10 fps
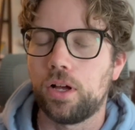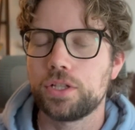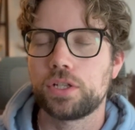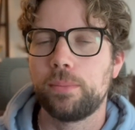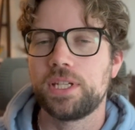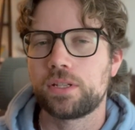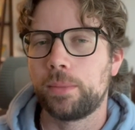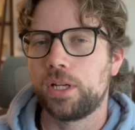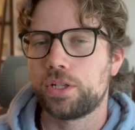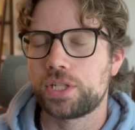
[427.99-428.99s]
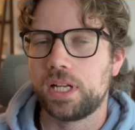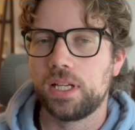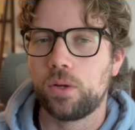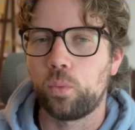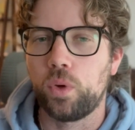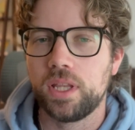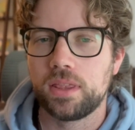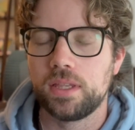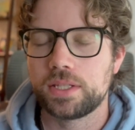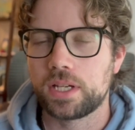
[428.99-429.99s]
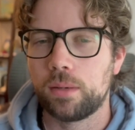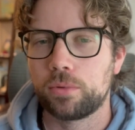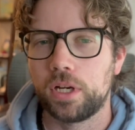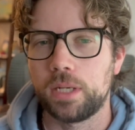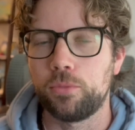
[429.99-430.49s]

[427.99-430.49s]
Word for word: Also, based on my understanding, with this upgrade,